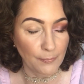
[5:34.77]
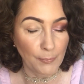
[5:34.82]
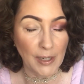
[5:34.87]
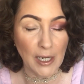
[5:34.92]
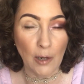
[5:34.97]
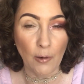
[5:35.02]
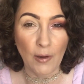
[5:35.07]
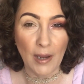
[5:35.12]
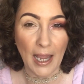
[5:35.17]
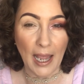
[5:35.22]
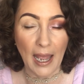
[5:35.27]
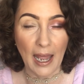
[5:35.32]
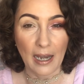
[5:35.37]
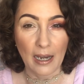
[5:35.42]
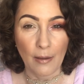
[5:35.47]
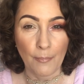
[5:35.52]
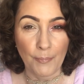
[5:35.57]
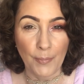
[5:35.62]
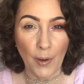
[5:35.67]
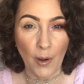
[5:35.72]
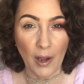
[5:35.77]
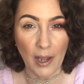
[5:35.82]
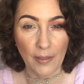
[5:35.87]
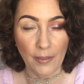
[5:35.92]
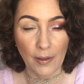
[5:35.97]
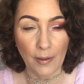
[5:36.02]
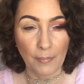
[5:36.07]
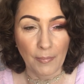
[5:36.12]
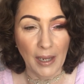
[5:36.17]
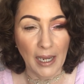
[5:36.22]
but you can buy
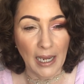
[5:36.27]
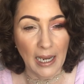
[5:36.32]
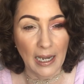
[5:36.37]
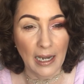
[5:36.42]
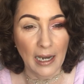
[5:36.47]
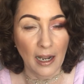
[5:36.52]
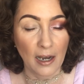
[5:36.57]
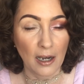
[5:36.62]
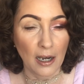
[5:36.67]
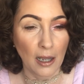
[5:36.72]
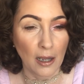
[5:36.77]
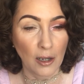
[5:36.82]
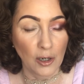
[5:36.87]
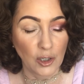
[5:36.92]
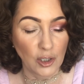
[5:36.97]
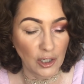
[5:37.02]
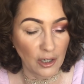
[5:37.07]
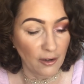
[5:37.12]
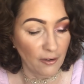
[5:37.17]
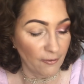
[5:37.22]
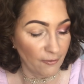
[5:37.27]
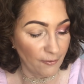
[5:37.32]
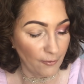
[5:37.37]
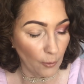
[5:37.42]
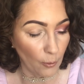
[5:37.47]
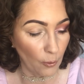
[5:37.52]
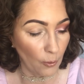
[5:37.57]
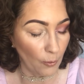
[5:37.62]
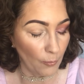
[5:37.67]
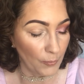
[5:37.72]
them in larger
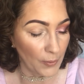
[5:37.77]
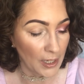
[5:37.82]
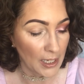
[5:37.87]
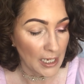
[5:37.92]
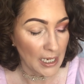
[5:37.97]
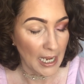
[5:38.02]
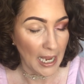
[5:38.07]
form